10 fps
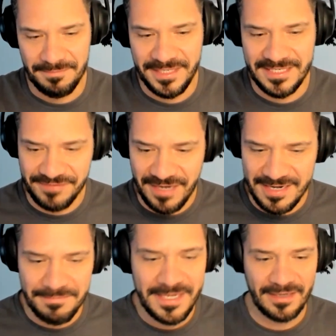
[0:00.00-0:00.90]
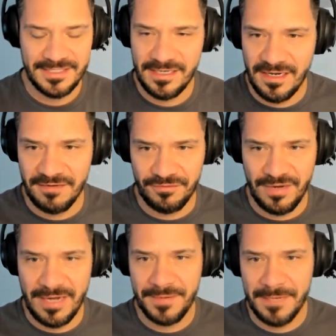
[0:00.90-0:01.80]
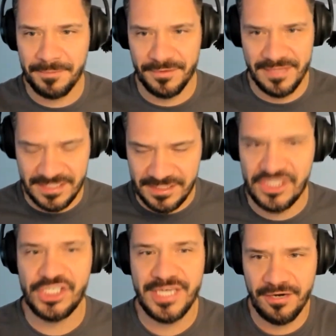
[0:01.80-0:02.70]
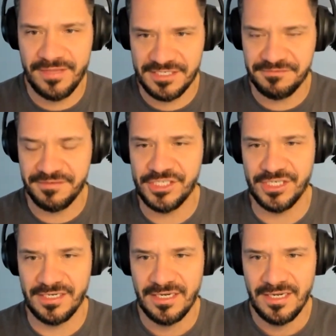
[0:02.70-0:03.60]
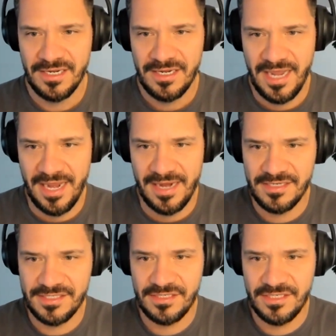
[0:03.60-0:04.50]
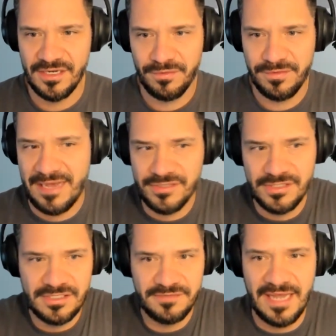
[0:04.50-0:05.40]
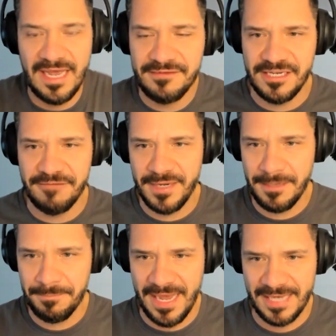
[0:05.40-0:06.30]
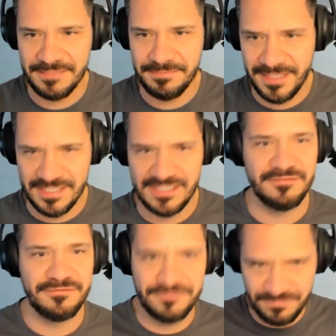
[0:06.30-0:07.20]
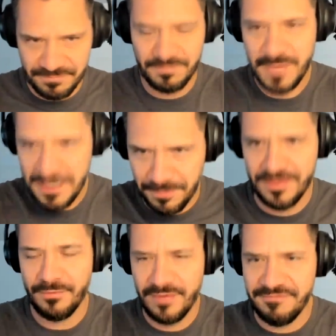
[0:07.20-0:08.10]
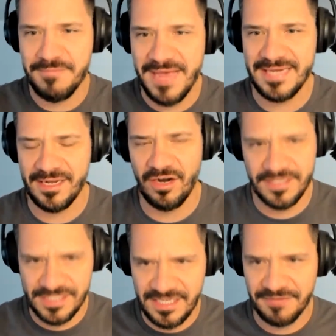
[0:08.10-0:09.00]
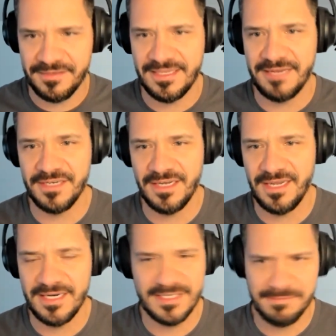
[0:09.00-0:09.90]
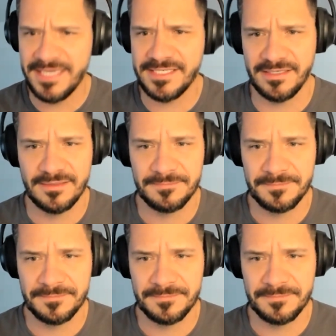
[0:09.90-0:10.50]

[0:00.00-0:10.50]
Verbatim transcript: because I've gotten to meet a ton of great people that share this vision. And, you know, thousands of lives have been impacted because of people that we've met and all the stuff that they've done. And it's amazing.